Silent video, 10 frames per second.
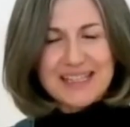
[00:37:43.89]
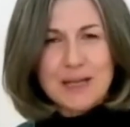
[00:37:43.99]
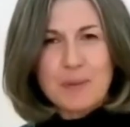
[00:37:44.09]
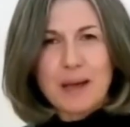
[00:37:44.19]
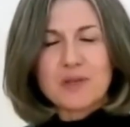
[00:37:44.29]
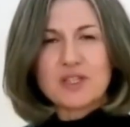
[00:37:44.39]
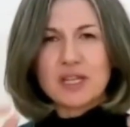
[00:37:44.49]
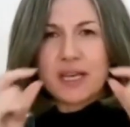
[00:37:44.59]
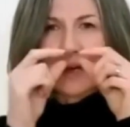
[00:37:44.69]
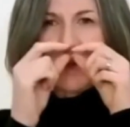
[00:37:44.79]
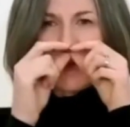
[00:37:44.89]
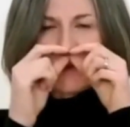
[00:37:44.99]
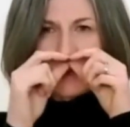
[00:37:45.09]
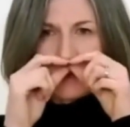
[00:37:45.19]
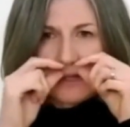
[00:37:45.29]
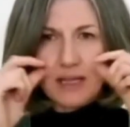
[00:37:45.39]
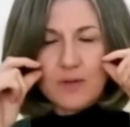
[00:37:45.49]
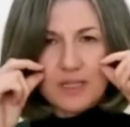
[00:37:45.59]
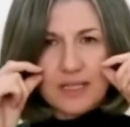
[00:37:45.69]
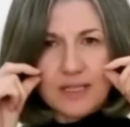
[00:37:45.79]
a CPAP machine, and I have a little
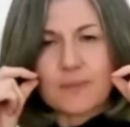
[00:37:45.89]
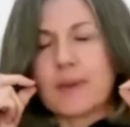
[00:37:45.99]
thing which sits